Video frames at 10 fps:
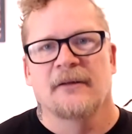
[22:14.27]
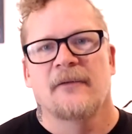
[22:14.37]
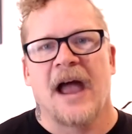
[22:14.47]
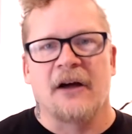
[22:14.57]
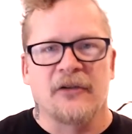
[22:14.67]

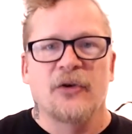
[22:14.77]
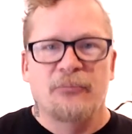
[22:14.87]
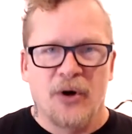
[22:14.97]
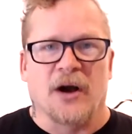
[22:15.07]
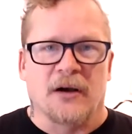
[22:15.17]
out of the
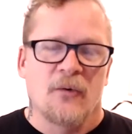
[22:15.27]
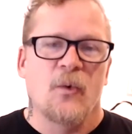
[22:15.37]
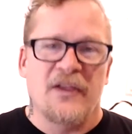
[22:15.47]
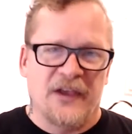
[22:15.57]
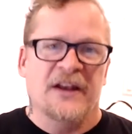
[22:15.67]
book
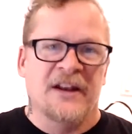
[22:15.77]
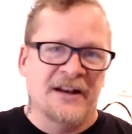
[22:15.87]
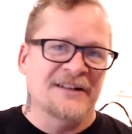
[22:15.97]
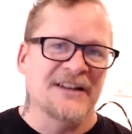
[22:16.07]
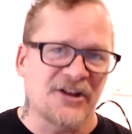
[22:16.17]
within an
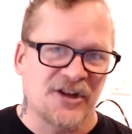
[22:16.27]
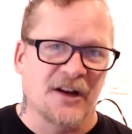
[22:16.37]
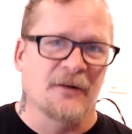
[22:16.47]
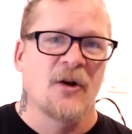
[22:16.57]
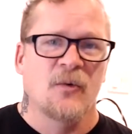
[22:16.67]

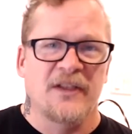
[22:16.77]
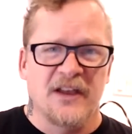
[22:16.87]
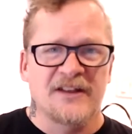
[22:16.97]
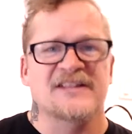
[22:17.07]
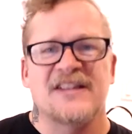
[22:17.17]
edition,
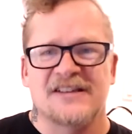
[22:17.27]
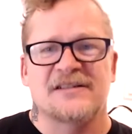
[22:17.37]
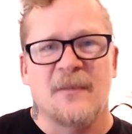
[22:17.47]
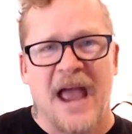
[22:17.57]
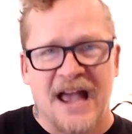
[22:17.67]
within a
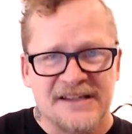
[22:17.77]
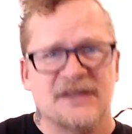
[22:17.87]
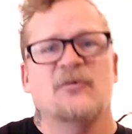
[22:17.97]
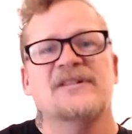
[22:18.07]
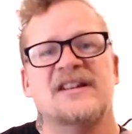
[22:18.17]
system as
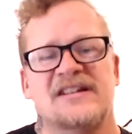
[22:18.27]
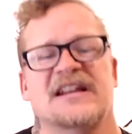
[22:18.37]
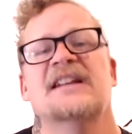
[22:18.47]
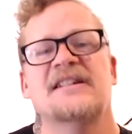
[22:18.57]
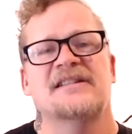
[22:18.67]
it was
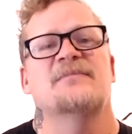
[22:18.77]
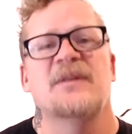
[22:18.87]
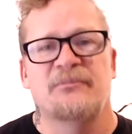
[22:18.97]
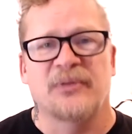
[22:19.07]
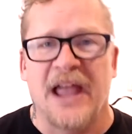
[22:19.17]
intended to
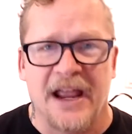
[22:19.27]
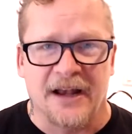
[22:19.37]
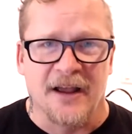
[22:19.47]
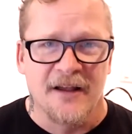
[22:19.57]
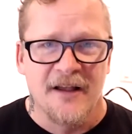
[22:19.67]
be played.
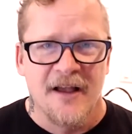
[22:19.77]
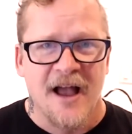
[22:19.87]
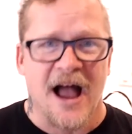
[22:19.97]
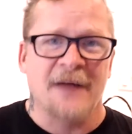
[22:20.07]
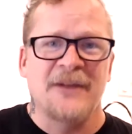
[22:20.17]

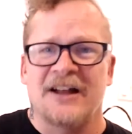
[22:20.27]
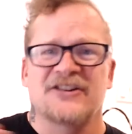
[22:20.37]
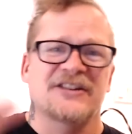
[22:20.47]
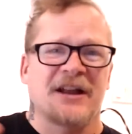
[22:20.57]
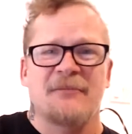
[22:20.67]
I'm not
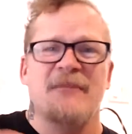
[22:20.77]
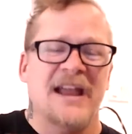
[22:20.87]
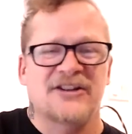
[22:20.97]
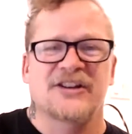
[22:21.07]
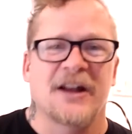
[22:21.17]
just going to
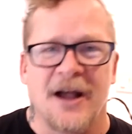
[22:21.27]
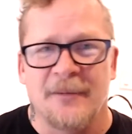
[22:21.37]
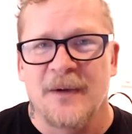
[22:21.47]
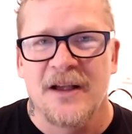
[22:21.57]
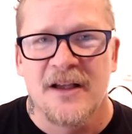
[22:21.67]
make shit
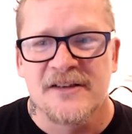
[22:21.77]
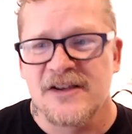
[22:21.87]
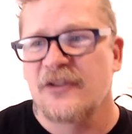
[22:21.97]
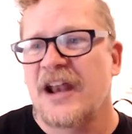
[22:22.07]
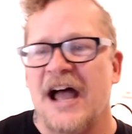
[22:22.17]
up
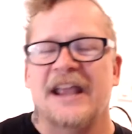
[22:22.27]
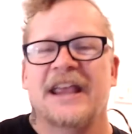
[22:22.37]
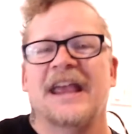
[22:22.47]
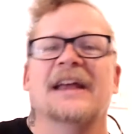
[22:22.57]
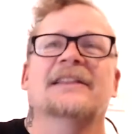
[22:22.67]
so that I
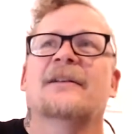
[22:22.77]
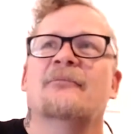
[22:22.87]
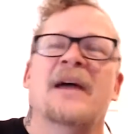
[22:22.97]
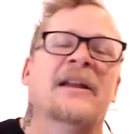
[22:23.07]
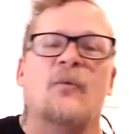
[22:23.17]
can't
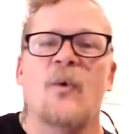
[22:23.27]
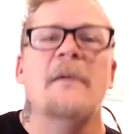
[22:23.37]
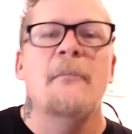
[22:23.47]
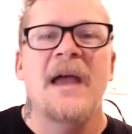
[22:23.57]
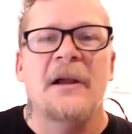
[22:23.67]
lament
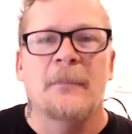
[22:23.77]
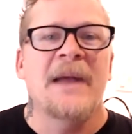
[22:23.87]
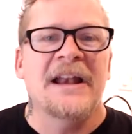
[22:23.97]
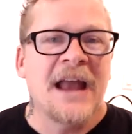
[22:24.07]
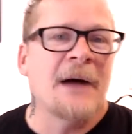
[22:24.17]
what may or
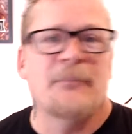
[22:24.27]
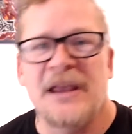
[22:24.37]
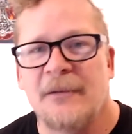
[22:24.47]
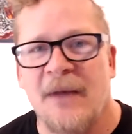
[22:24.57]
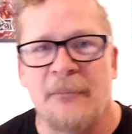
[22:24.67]
may not be
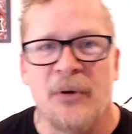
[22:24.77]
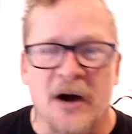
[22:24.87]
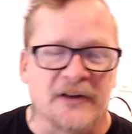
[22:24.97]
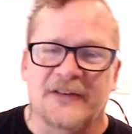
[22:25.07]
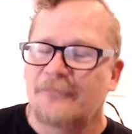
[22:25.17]
in my
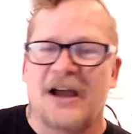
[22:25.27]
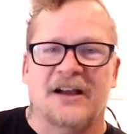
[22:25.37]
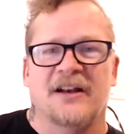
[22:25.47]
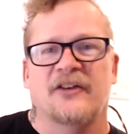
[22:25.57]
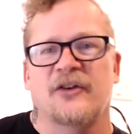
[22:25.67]
books. I'm not
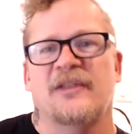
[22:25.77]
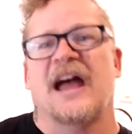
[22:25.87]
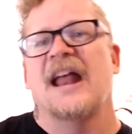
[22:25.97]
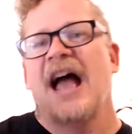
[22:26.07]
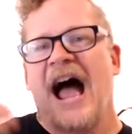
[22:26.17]
going to do
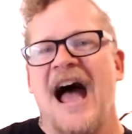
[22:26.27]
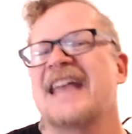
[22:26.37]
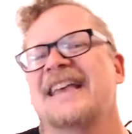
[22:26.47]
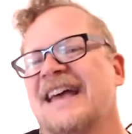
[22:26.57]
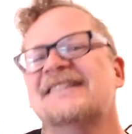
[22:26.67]
that. I
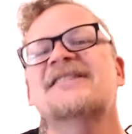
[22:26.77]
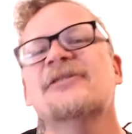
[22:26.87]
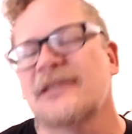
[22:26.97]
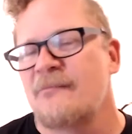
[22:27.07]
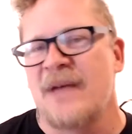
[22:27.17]
get to
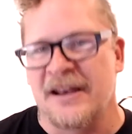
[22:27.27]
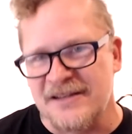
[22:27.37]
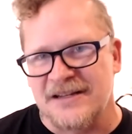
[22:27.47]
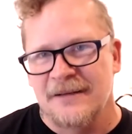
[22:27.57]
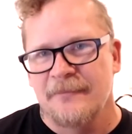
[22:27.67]
lament